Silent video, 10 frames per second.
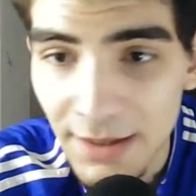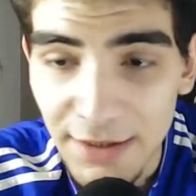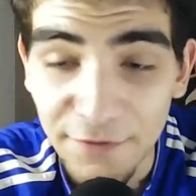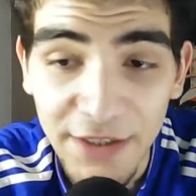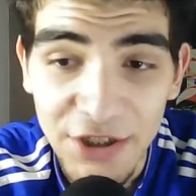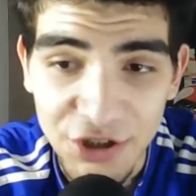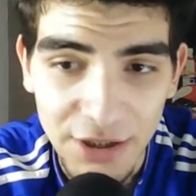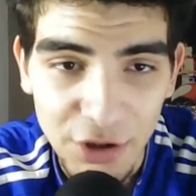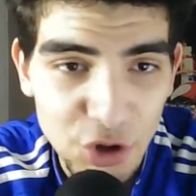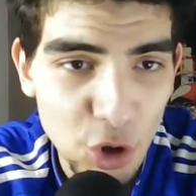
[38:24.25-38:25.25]
The thing is, yeah,
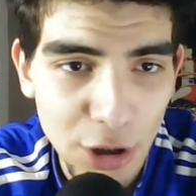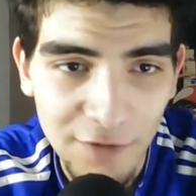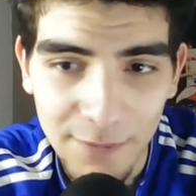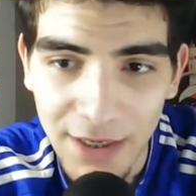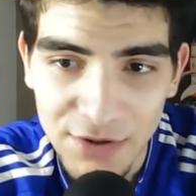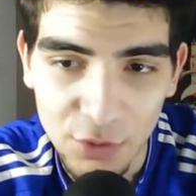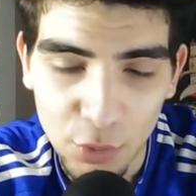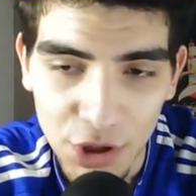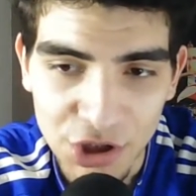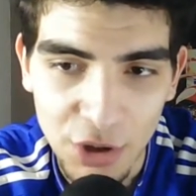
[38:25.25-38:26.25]
the two left backs I'd
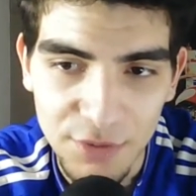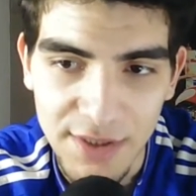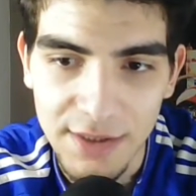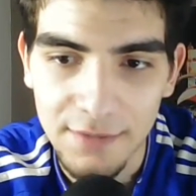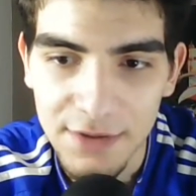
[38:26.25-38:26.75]
want at Chelsea is either